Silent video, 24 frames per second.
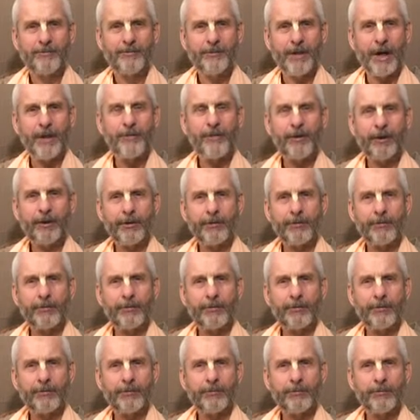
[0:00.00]

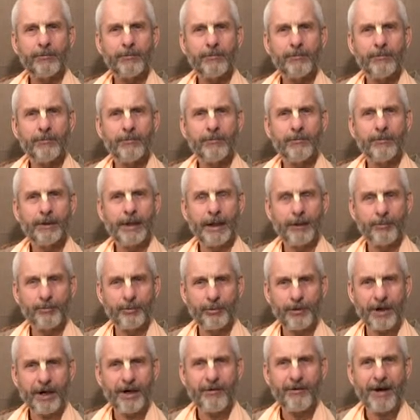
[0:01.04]
other, like
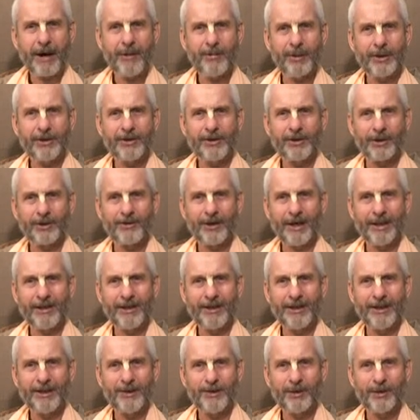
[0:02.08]
Brer Rabbit is a great
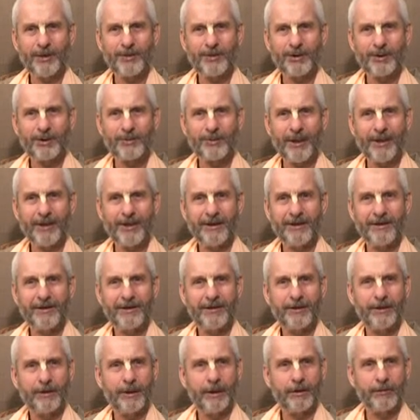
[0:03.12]
hero as well.
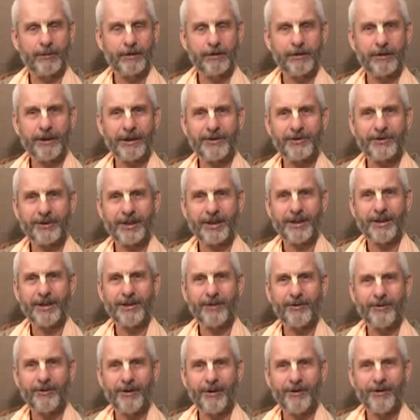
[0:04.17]
Garuda is a
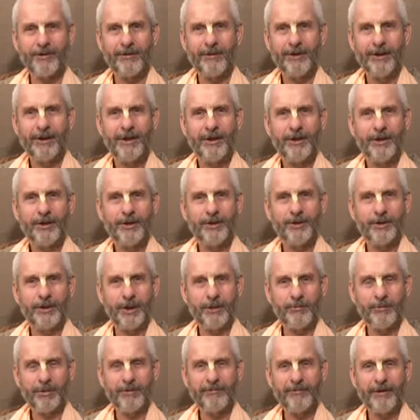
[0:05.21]
hero.
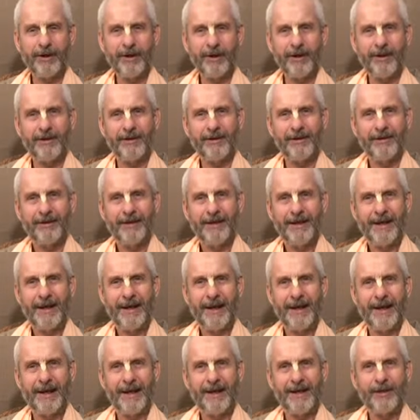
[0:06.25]
Jambavan
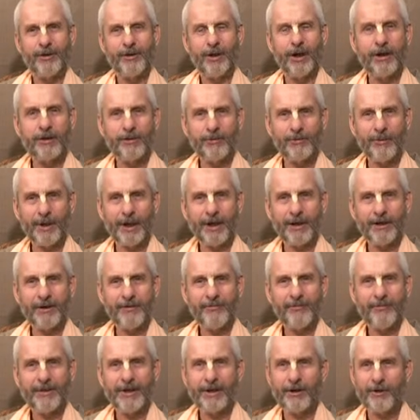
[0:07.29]
and
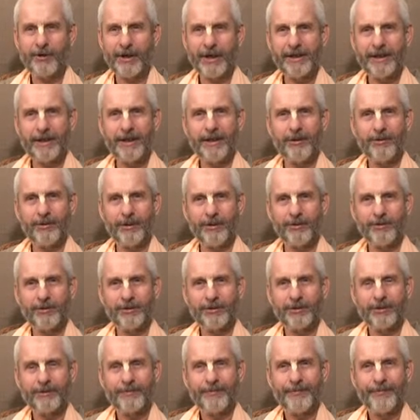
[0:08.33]
Hanuman, they're great
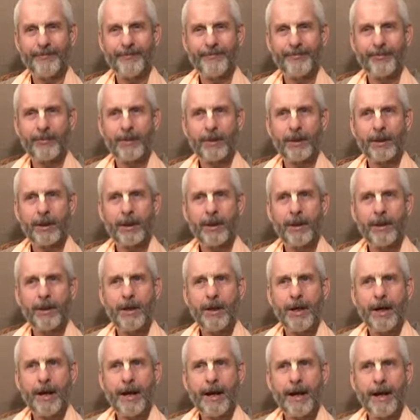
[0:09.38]
heroes.
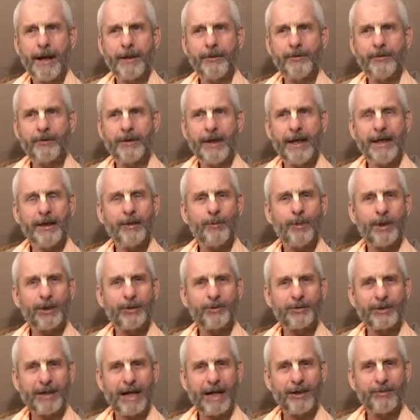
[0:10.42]
And anyone
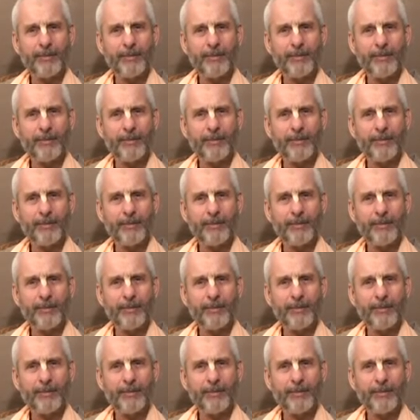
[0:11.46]
who's had